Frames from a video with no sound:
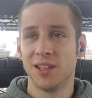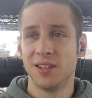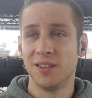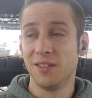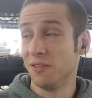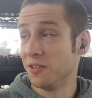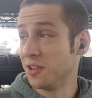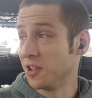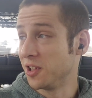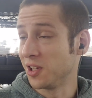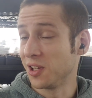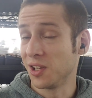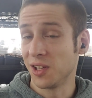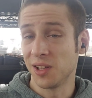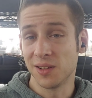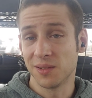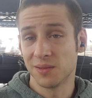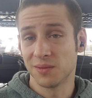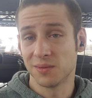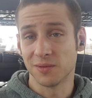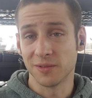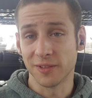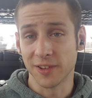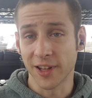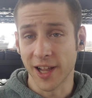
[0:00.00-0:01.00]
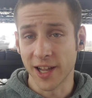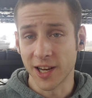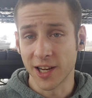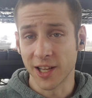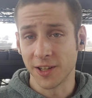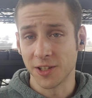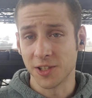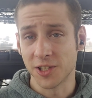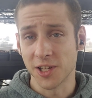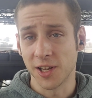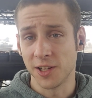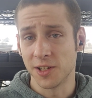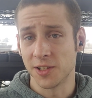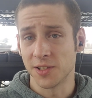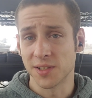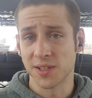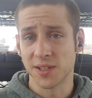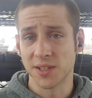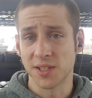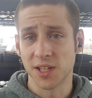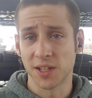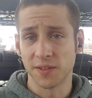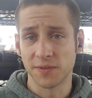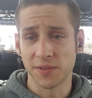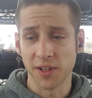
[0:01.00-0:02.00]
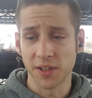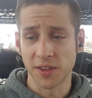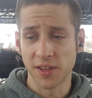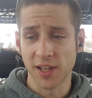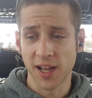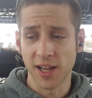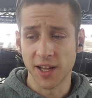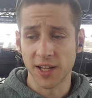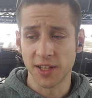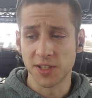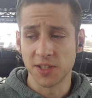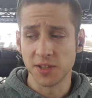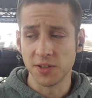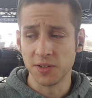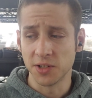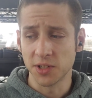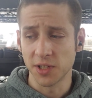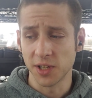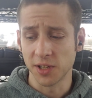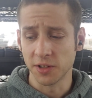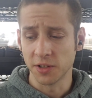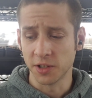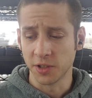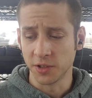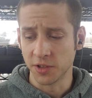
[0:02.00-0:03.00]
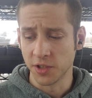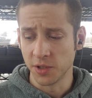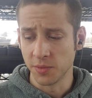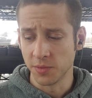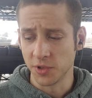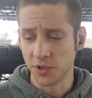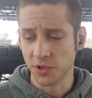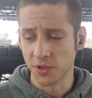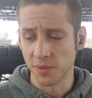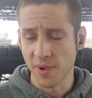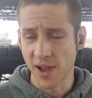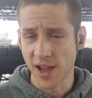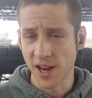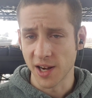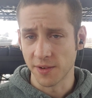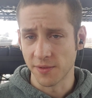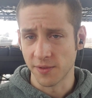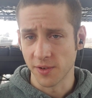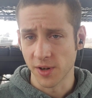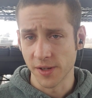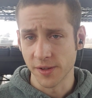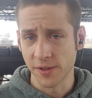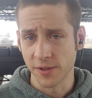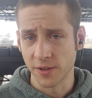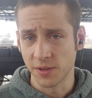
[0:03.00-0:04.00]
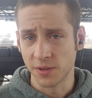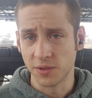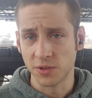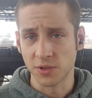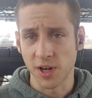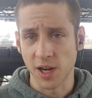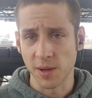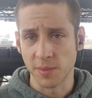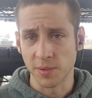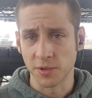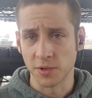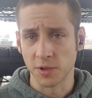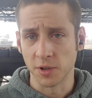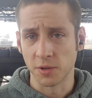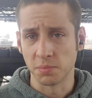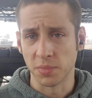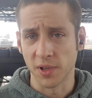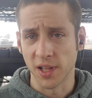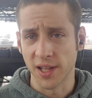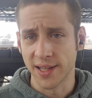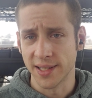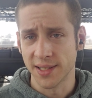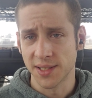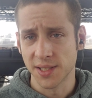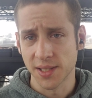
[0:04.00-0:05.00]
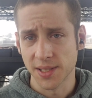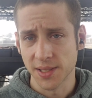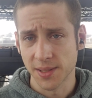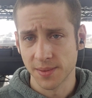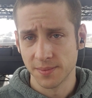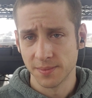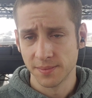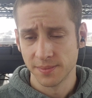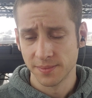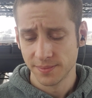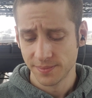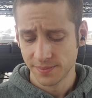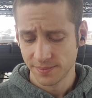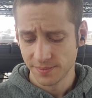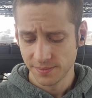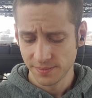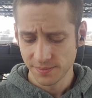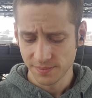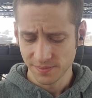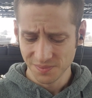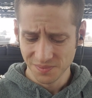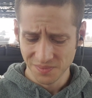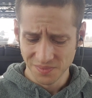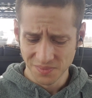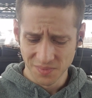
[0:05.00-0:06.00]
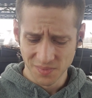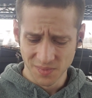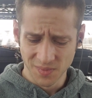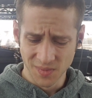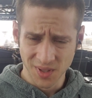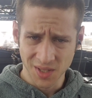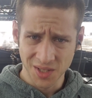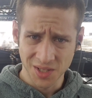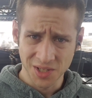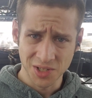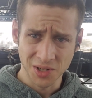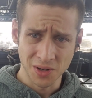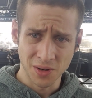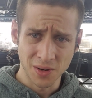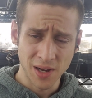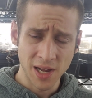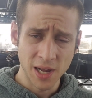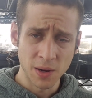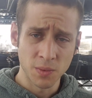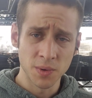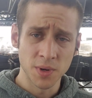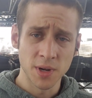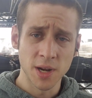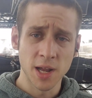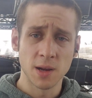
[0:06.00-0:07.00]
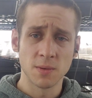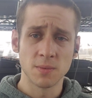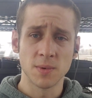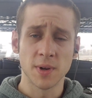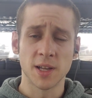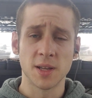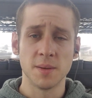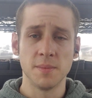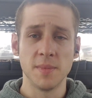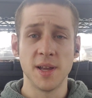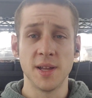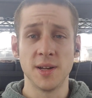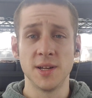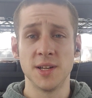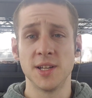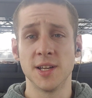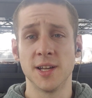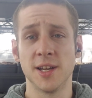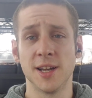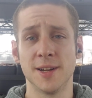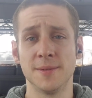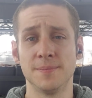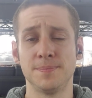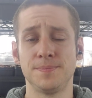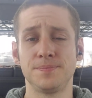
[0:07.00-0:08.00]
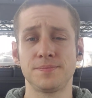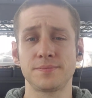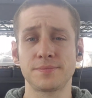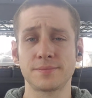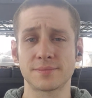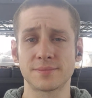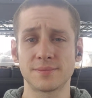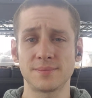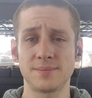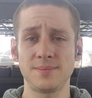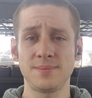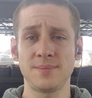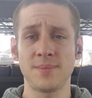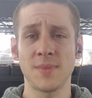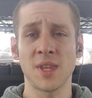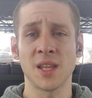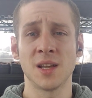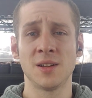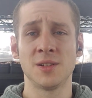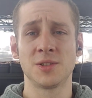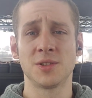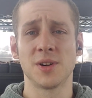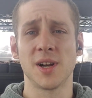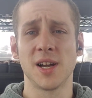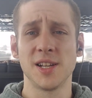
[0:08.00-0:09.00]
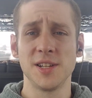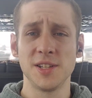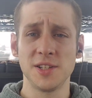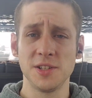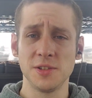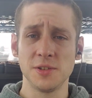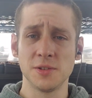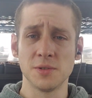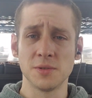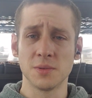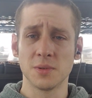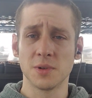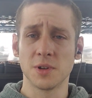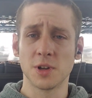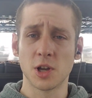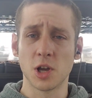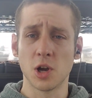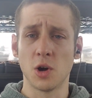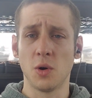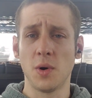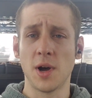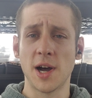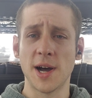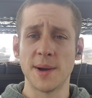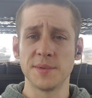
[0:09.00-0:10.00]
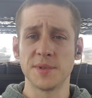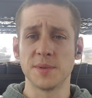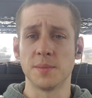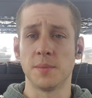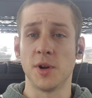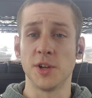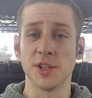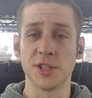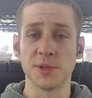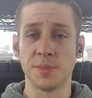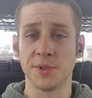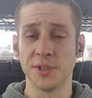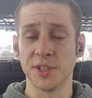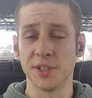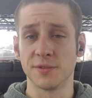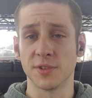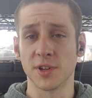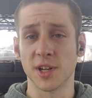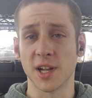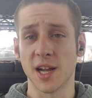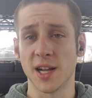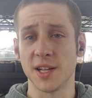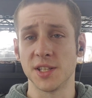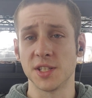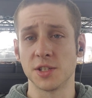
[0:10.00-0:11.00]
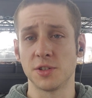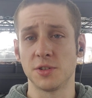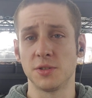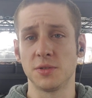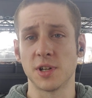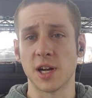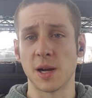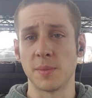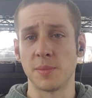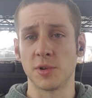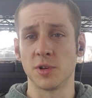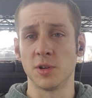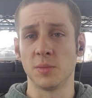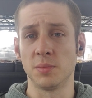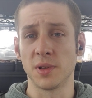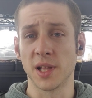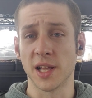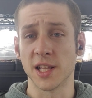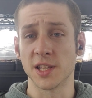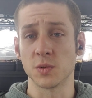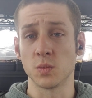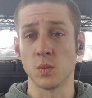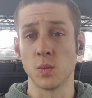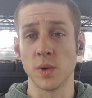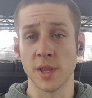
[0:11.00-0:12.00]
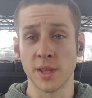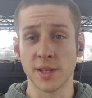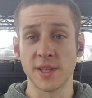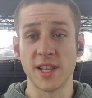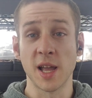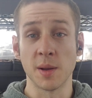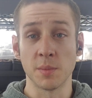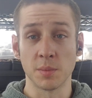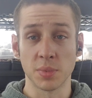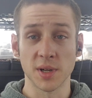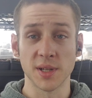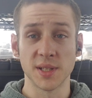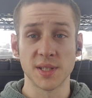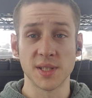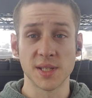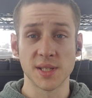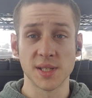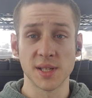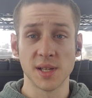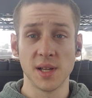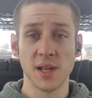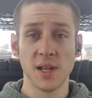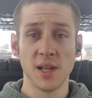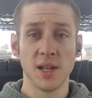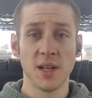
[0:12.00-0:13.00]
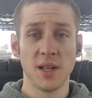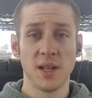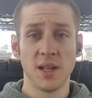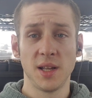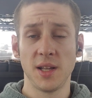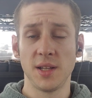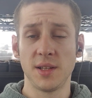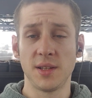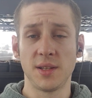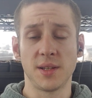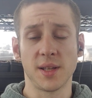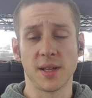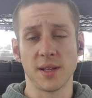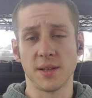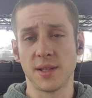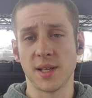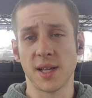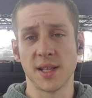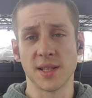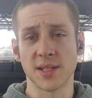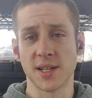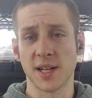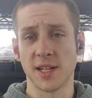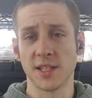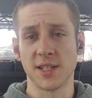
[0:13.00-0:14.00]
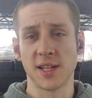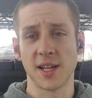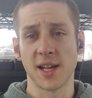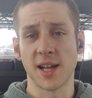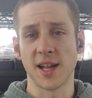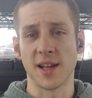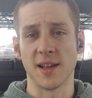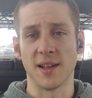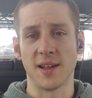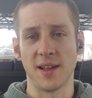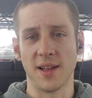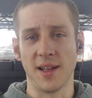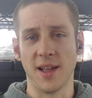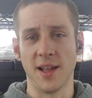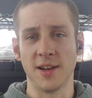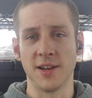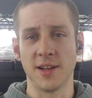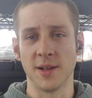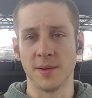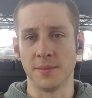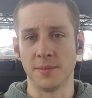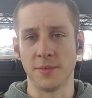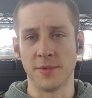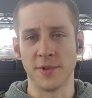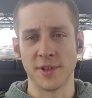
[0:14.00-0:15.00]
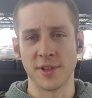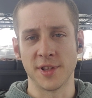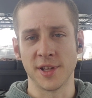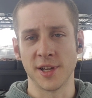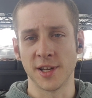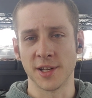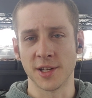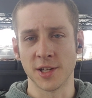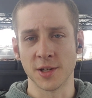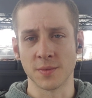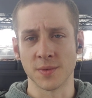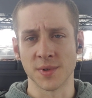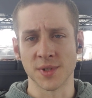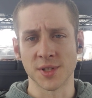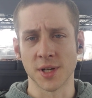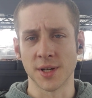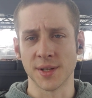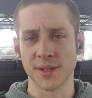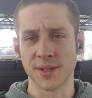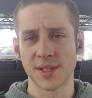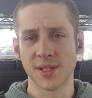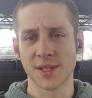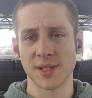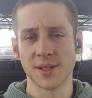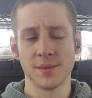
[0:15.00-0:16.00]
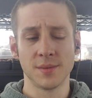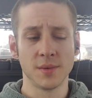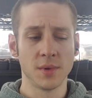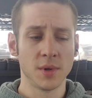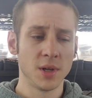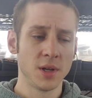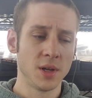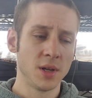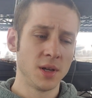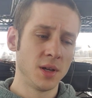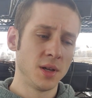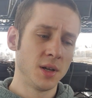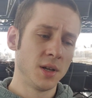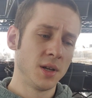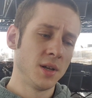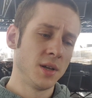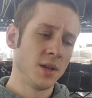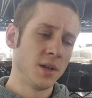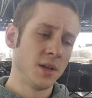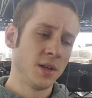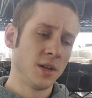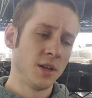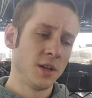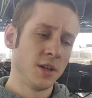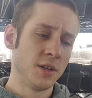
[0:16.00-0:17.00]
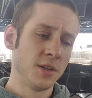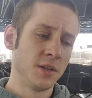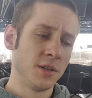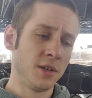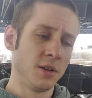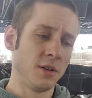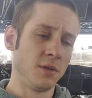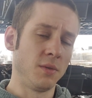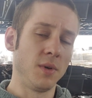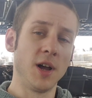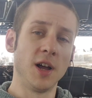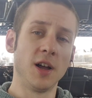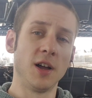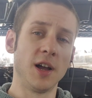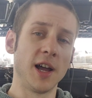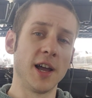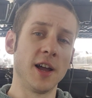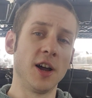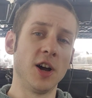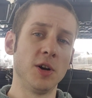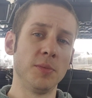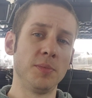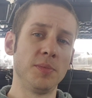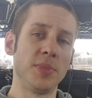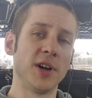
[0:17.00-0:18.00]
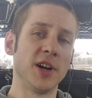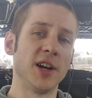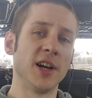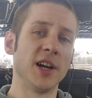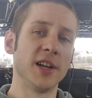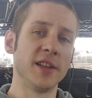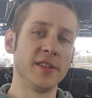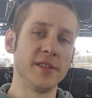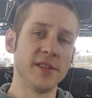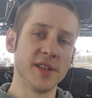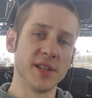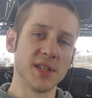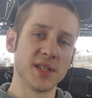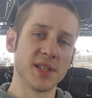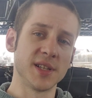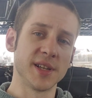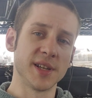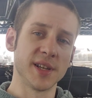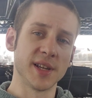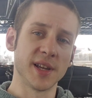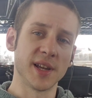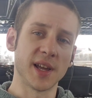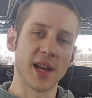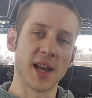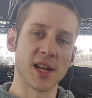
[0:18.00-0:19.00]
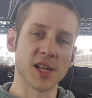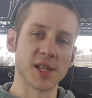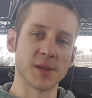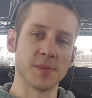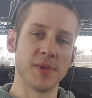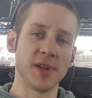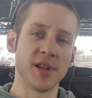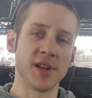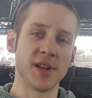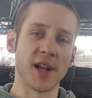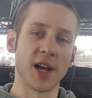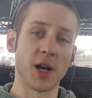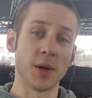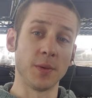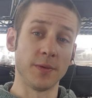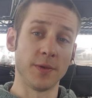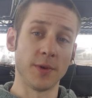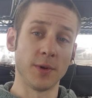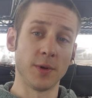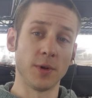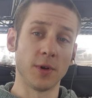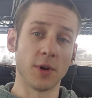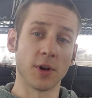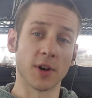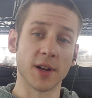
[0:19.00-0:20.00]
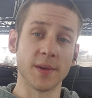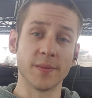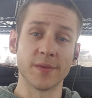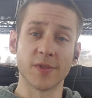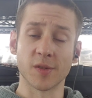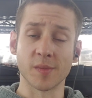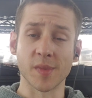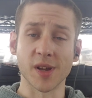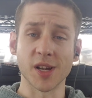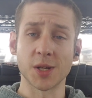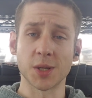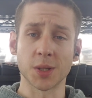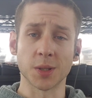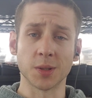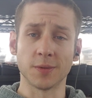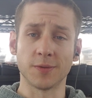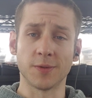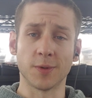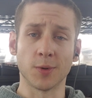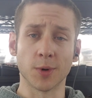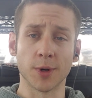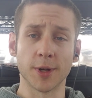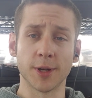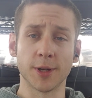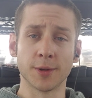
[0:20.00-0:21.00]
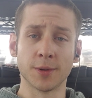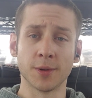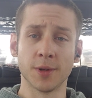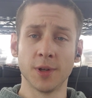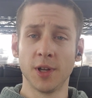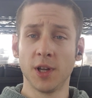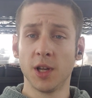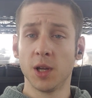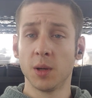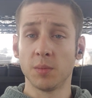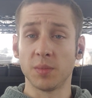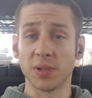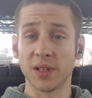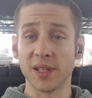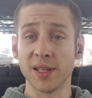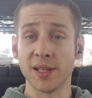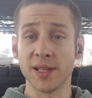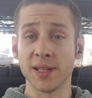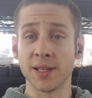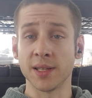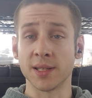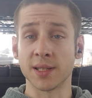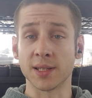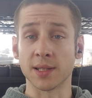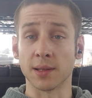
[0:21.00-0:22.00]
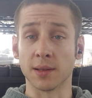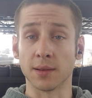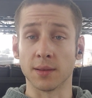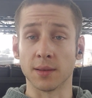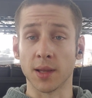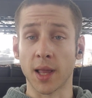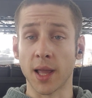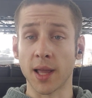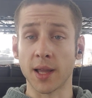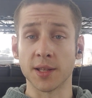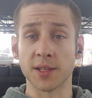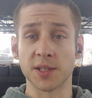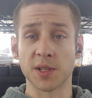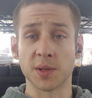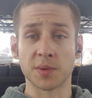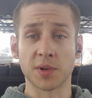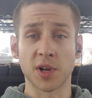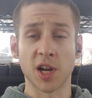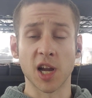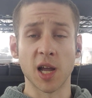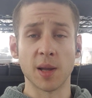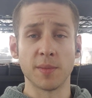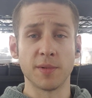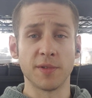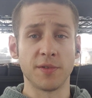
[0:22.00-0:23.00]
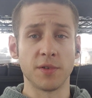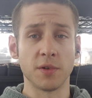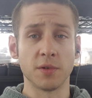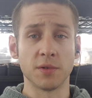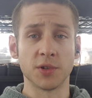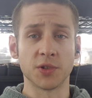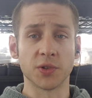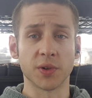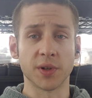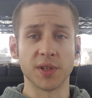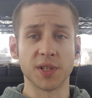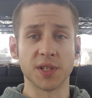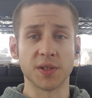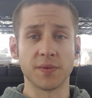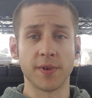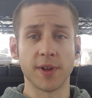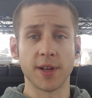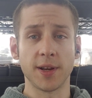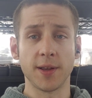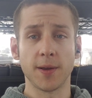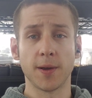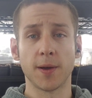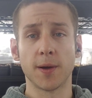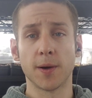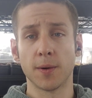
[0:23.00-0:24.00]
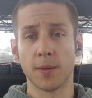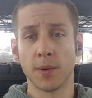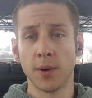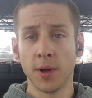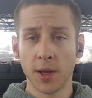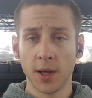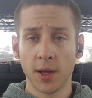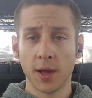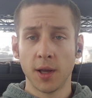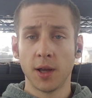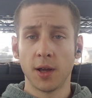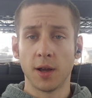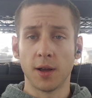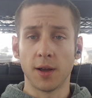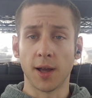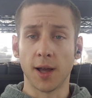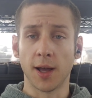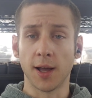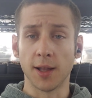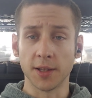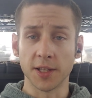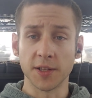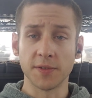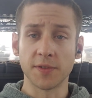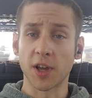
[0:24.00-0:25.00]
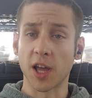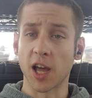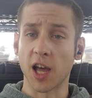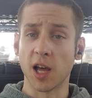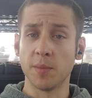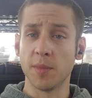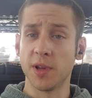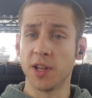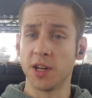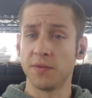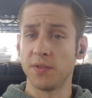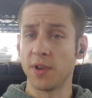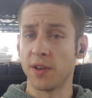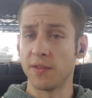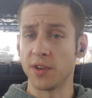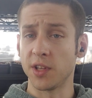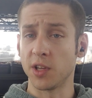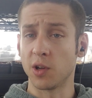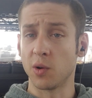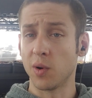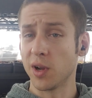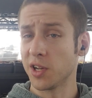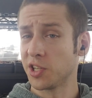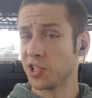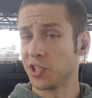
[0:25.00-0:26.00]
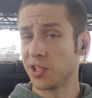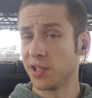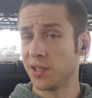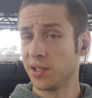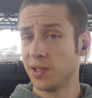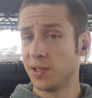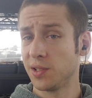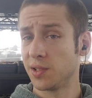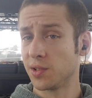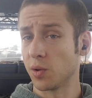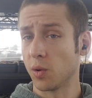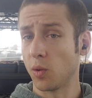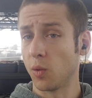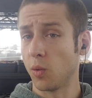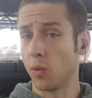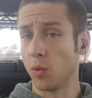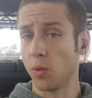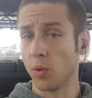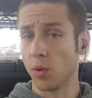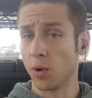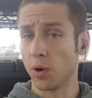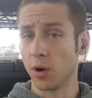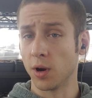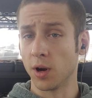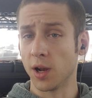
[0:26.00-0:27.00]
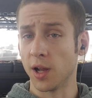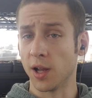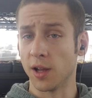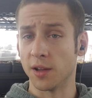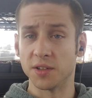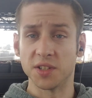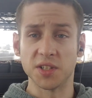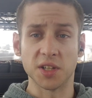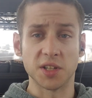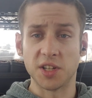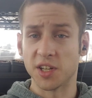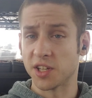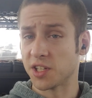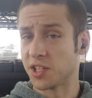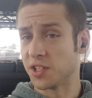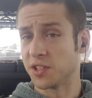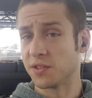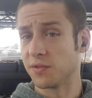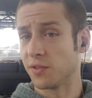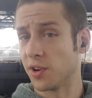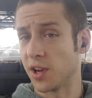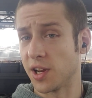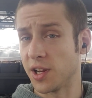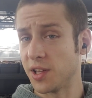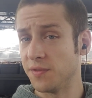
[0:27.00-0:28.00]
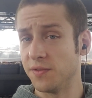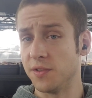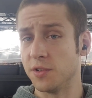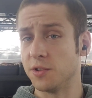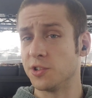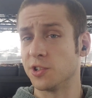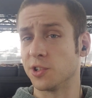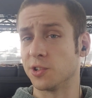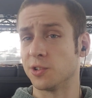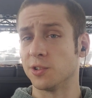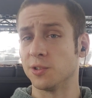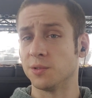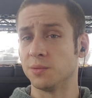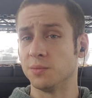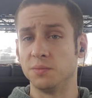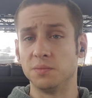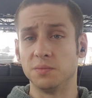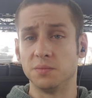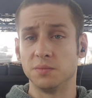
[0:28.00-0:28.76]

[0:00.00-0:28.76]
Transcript: the lighting changes and stuff like that, it's usually a little too dramatic for other tropical plants. So I would not recommend trying to co-opt multiple different kinds of tropical plants with temperates. It tends not to end up with good results. Well, I hope this has been helpful or informational for you. Please like and subscribe if you enjoyed this video. Leave a comment if you have any questions or suggestions for any future